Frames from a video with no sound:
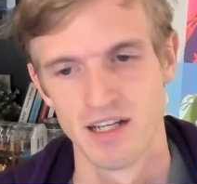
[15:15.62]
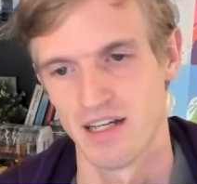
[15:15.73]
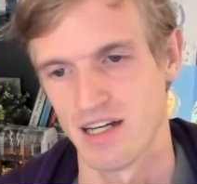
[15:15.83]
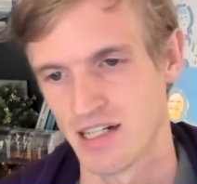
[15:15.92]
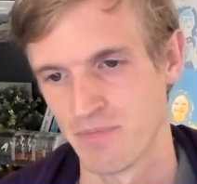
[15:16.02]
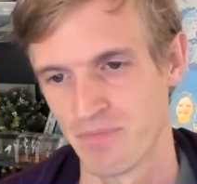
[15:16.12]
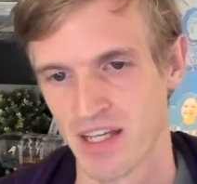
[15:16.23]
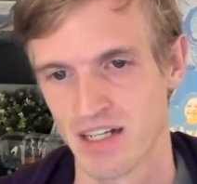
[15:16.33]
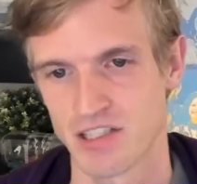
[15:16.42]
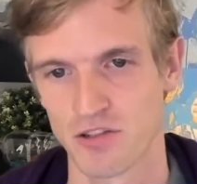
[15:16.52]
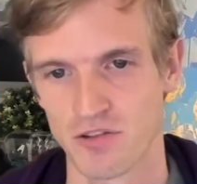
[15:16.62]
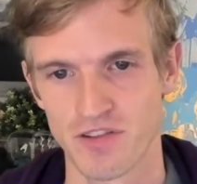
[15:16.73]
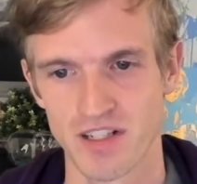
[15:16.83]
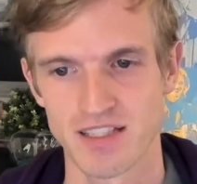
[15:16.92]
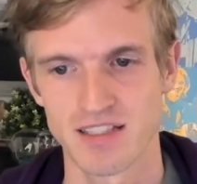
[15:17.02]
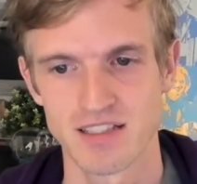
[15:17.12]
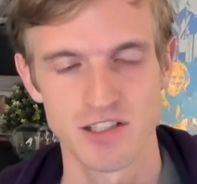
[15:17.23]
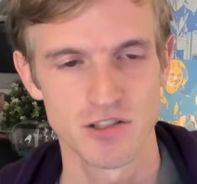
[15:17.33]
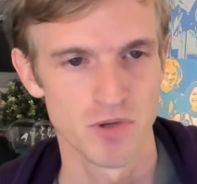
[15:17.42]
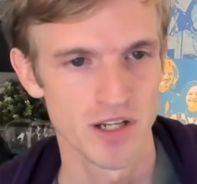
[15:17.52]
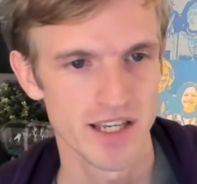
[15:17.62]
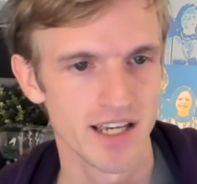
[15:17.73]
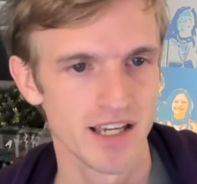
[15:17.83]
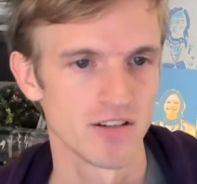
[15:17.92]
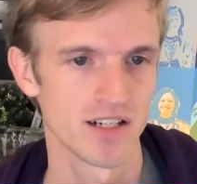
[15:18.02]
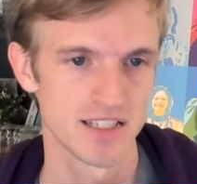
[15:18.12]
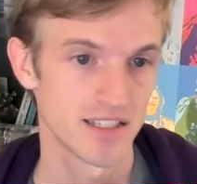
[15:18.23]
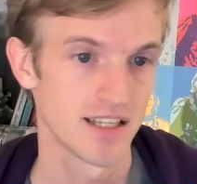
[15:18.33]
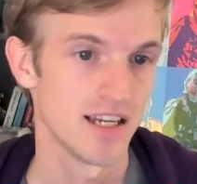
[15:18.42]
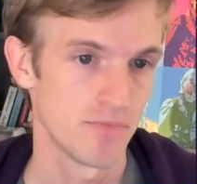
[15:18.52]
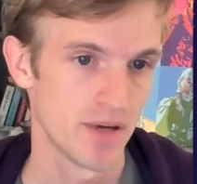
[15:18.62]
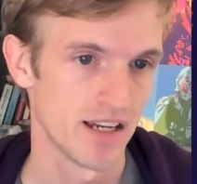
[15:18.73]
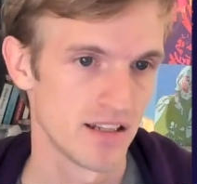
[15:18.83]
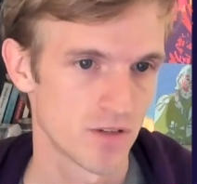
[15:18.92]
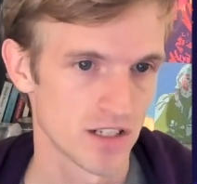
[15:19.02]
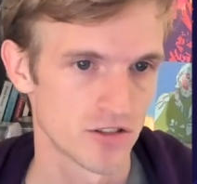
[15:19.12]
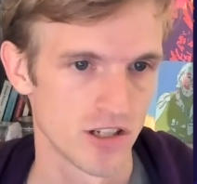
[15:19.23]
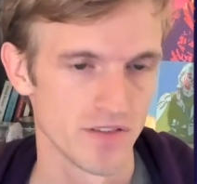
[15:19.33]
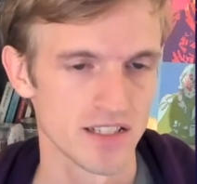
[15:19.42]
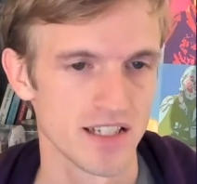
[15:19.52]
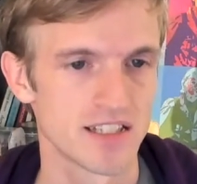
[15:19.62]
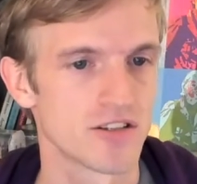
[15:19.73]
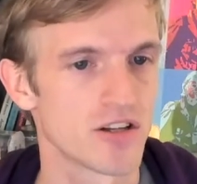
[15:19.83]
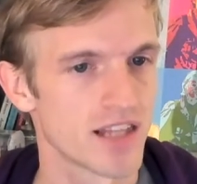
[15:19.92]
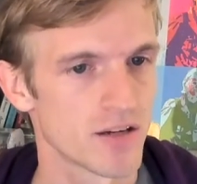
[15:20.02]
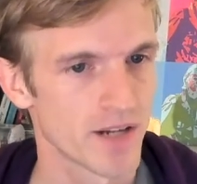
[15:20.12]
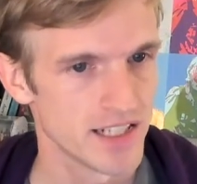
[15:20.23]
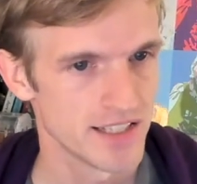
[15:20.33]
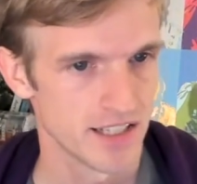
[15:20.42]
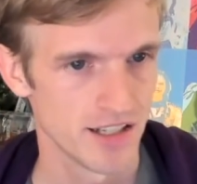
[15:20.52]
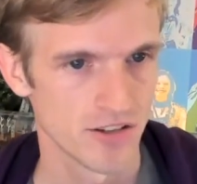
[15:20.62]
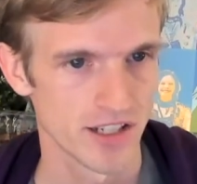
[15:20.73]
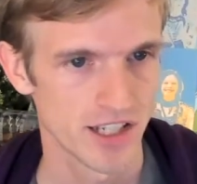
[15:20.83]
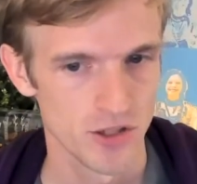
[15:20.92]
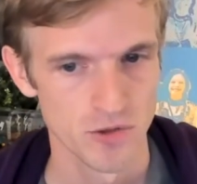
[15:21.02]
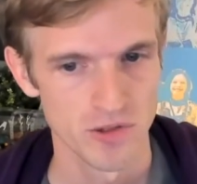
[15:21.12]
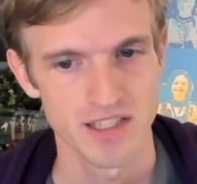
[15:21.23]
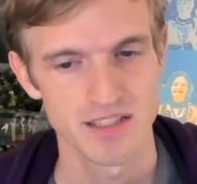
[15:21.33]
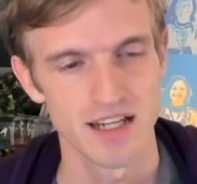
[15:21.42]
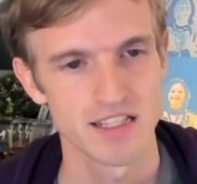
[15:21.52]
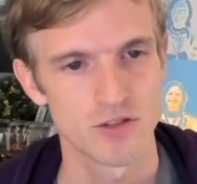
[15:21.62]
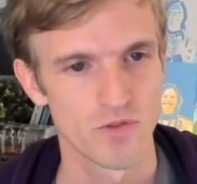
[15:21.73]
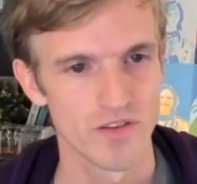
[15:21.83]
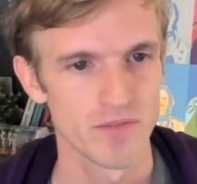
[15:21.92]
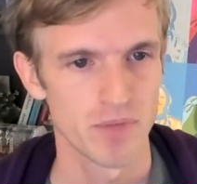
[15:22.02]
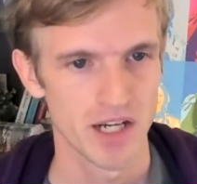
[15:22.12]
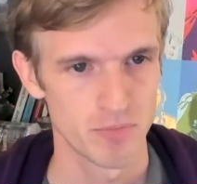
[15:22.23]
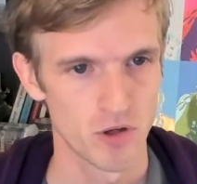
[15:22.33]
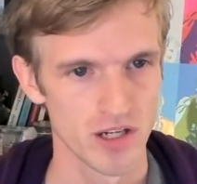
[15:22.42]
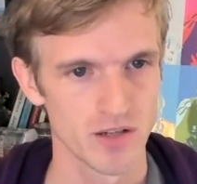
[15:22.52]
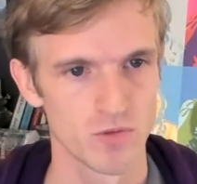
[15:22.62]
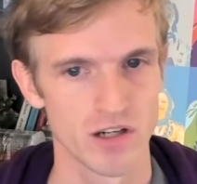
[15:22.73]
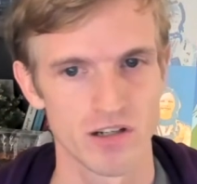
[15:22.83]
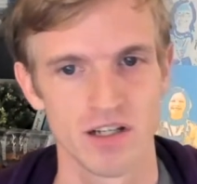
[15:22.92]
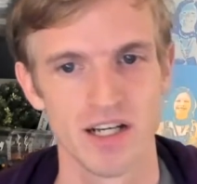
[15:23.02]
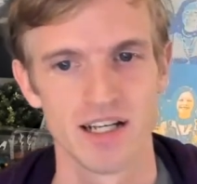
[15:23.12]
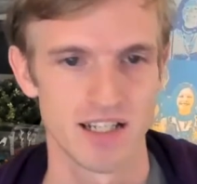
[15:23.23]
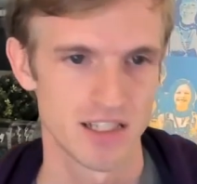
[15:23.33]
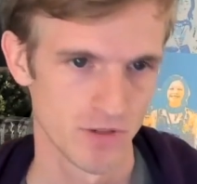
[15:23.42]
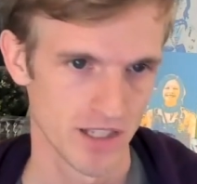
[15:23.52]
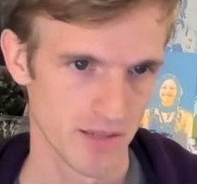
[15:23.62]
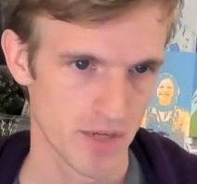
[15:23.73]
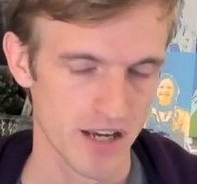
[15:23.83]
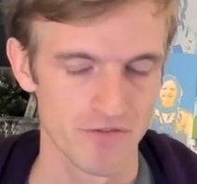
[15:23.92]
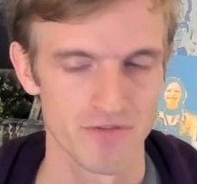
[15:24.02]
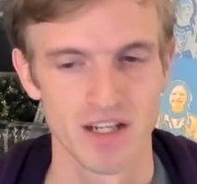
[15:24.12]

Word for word: um, so for instance, the symbolicator. this is an independent Rust service. It's not directly sitting on the queue. Instead, it's driven by a polling worker that's written in Python.